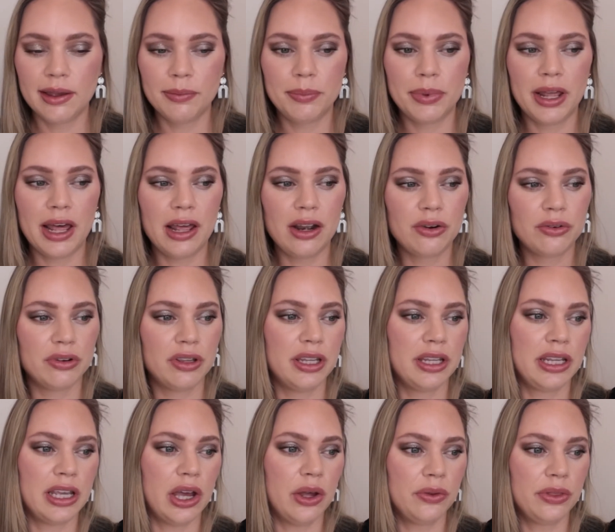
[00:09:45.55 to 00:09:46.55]
But I don't
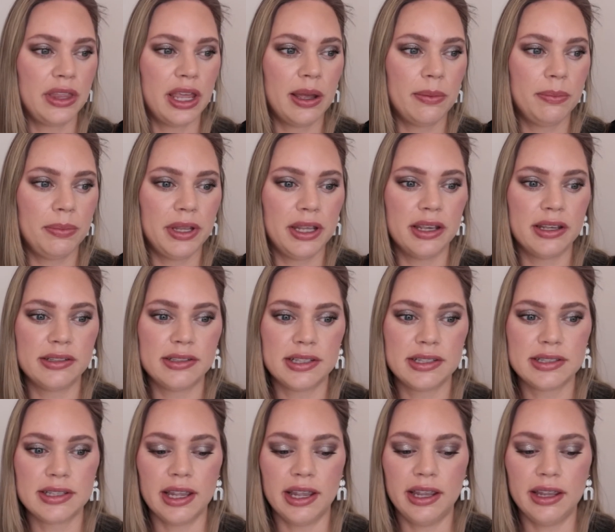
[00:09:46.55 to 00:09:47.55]
really count that because
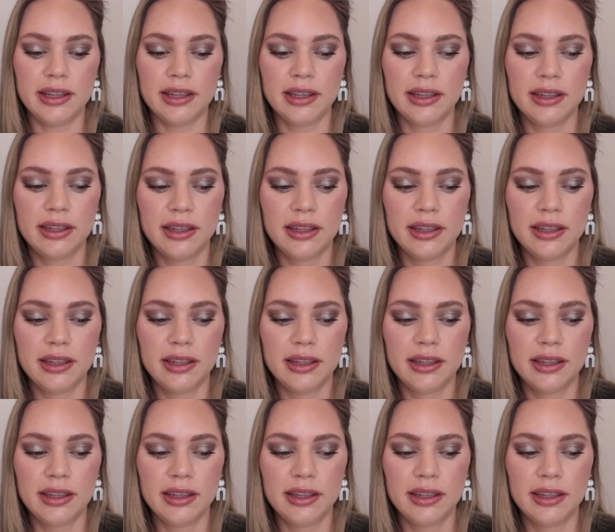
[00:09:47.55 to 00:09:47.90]
it's like